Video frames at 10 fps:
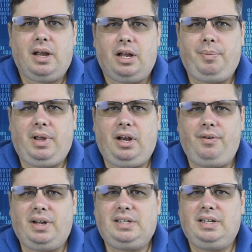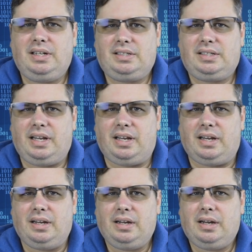It'll be interesting to
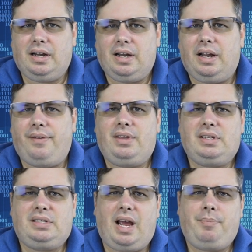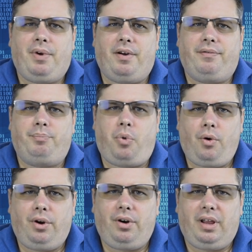see if this type of
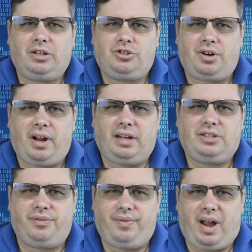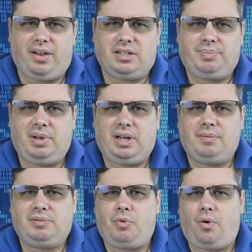border electronic surveillance
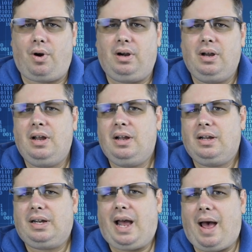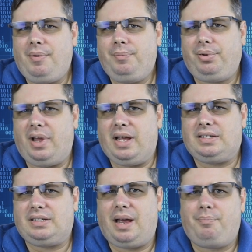becomes more
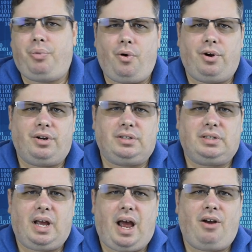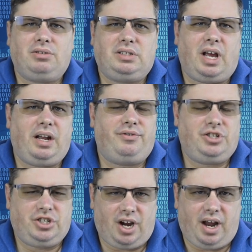commonplace at borders outside of
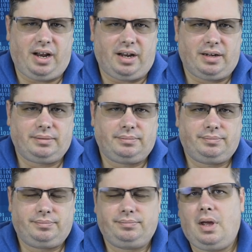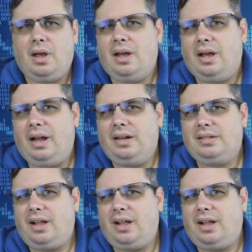China. It is